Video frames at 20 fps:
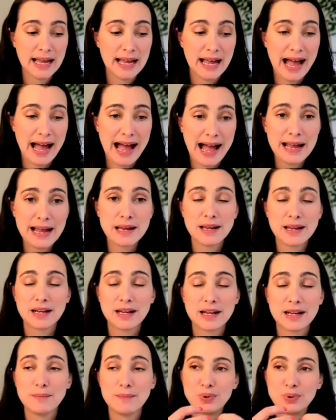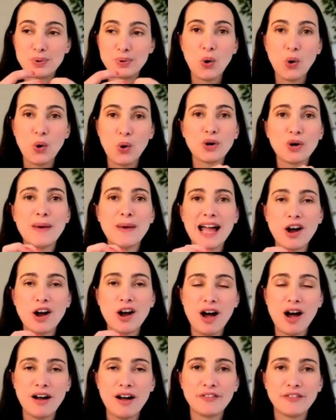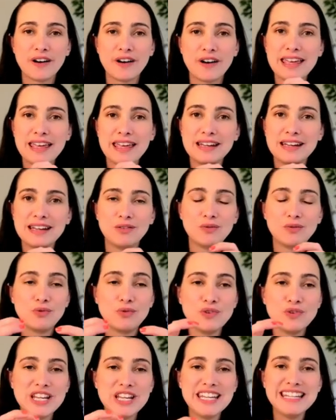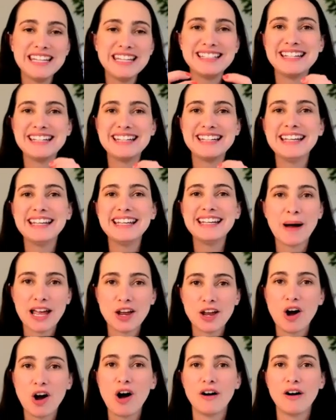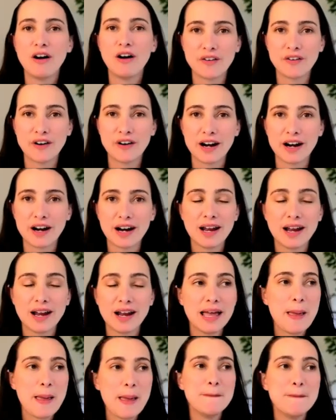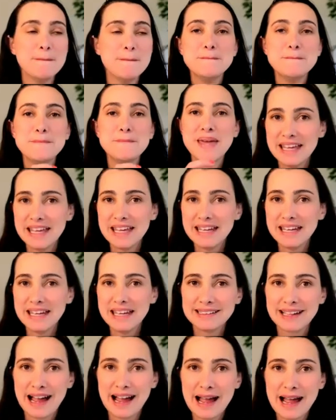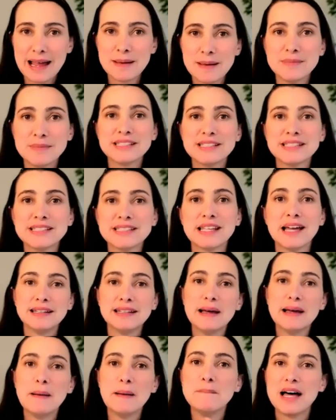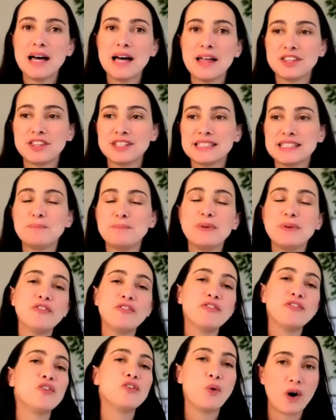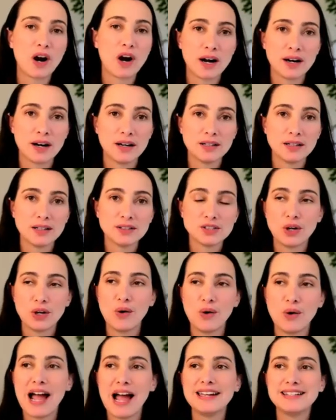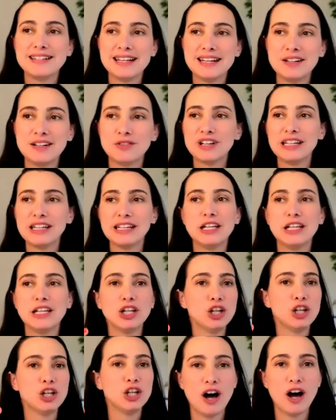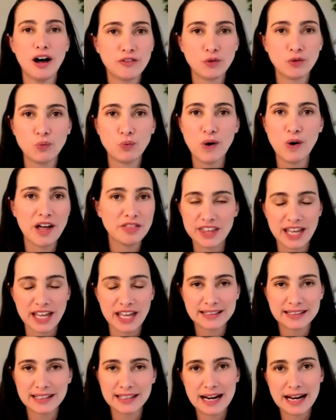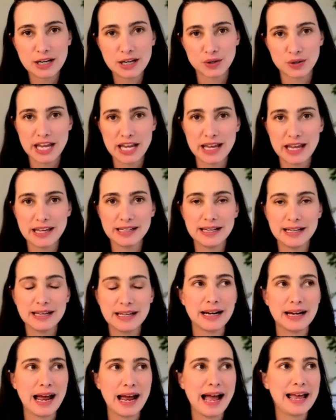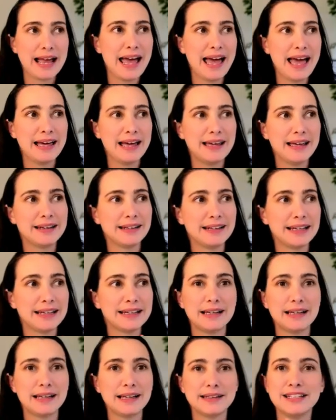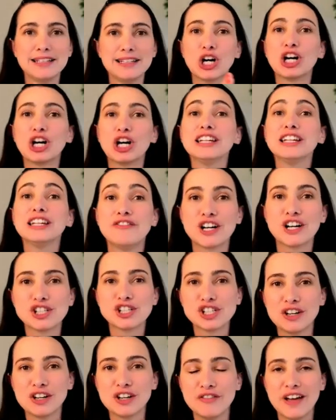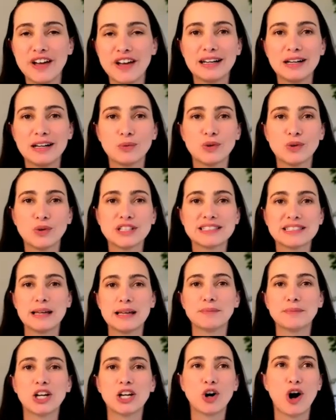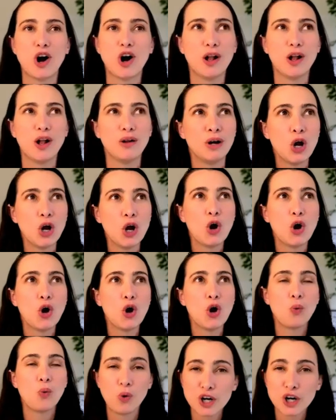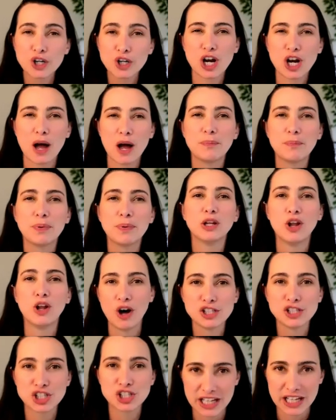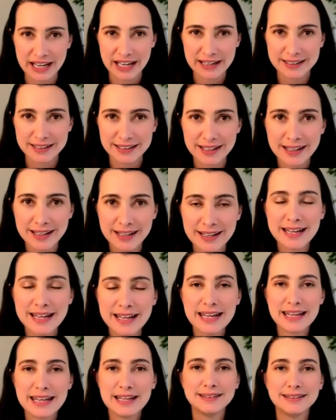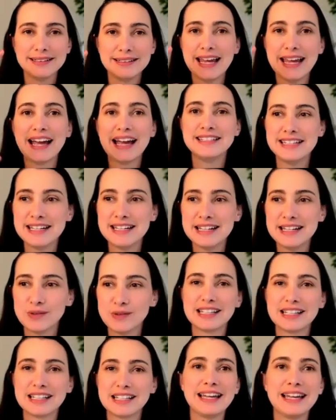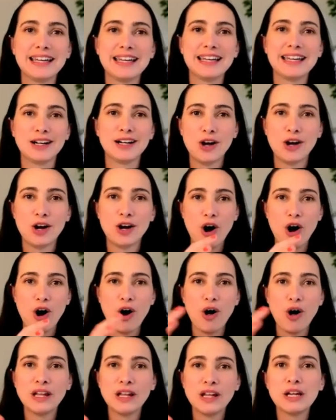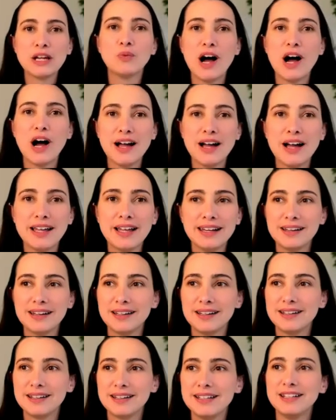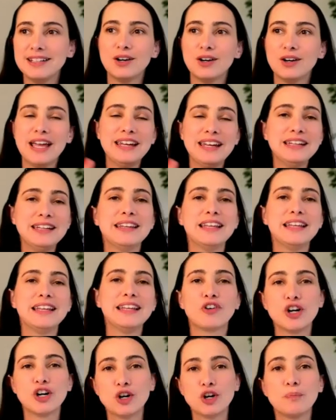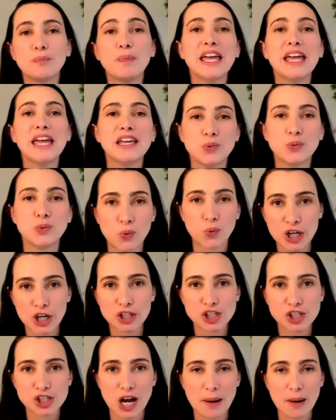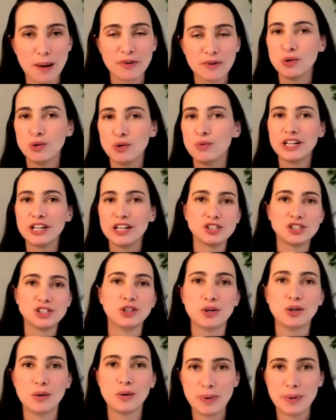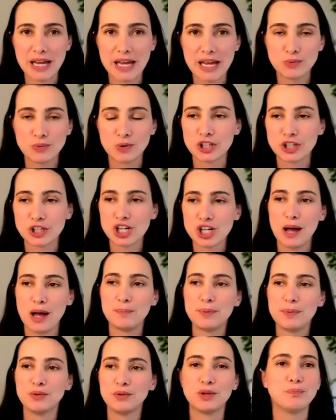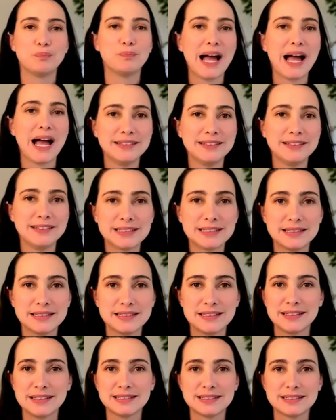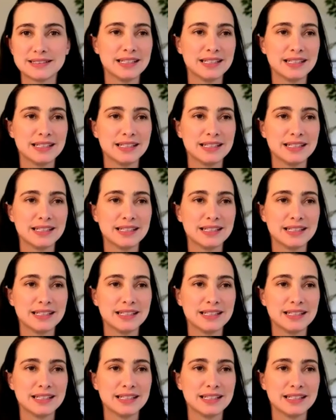I broke my offer and redid my offer many times the months before. So I didn't really love one thing that I created. I had like a, the early version of it was something called workshop launch kit. It, the idea was like all in one, you know, anything for your paid workshop. If you wanted to do a paid workshop, you would buy this this